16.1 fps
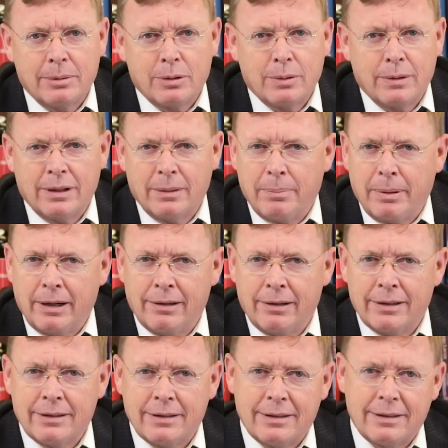between the
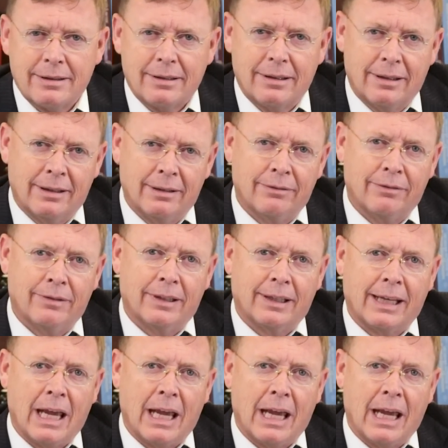parents of uh,